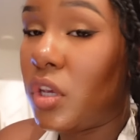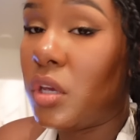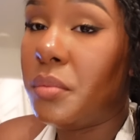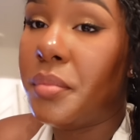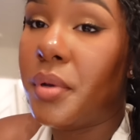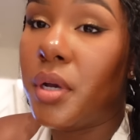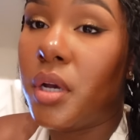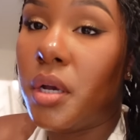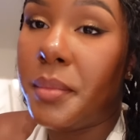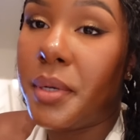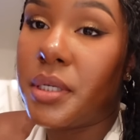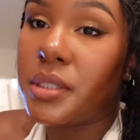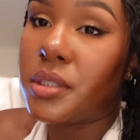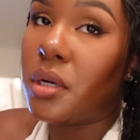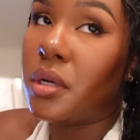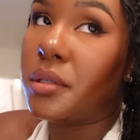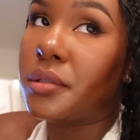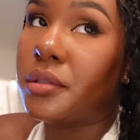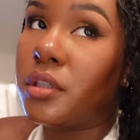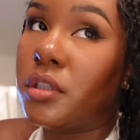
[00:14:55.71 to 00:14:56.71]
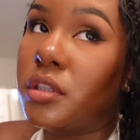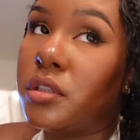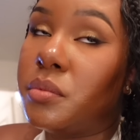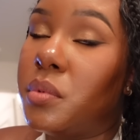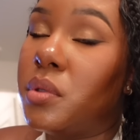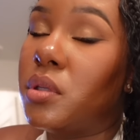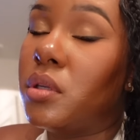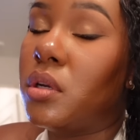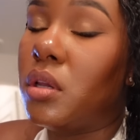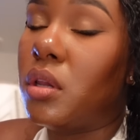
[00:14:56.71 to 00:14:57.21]
But I'm exhausted. It's
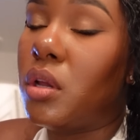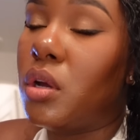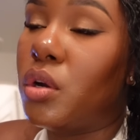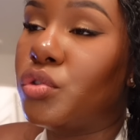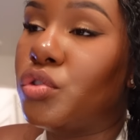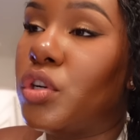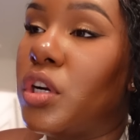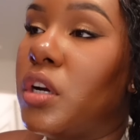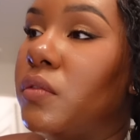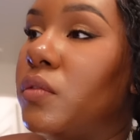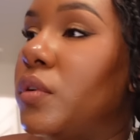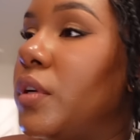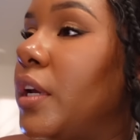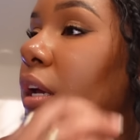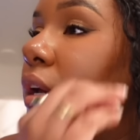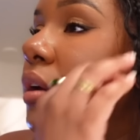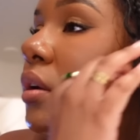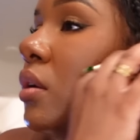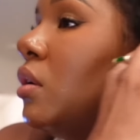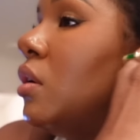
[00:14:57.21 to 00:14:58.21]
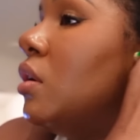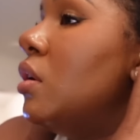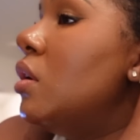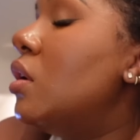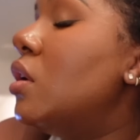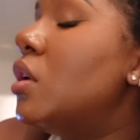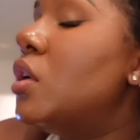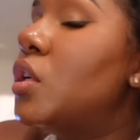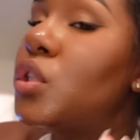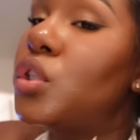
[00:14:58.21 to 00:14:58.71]
been a long travel day.
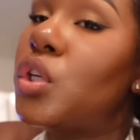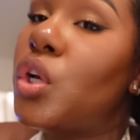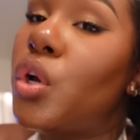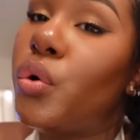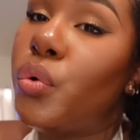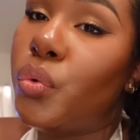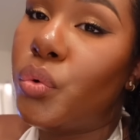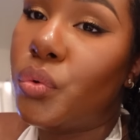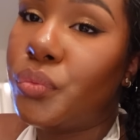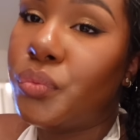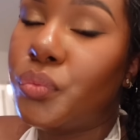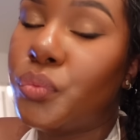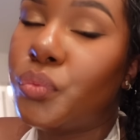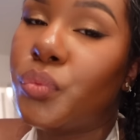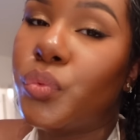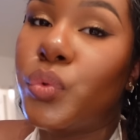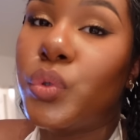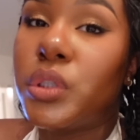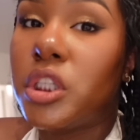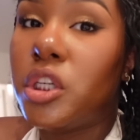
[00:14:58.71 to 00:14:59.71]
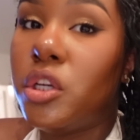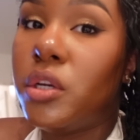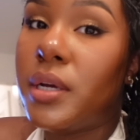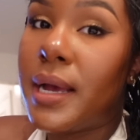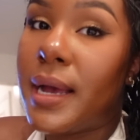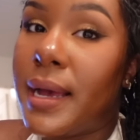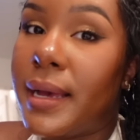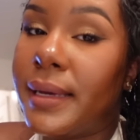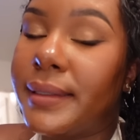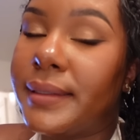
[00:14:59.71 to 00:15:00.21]
So we'll see you
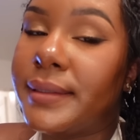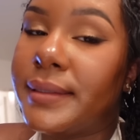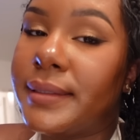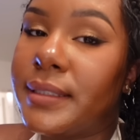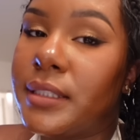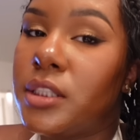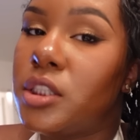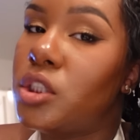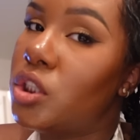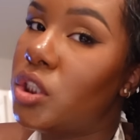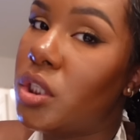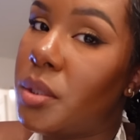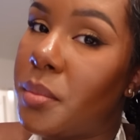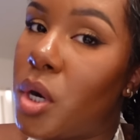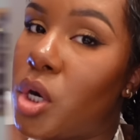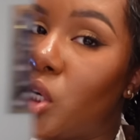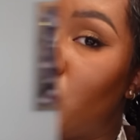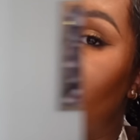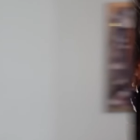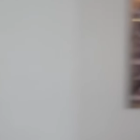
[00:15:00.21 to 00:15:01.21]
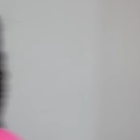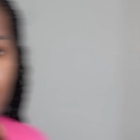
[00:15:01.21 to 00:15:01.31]
guys tomorrow.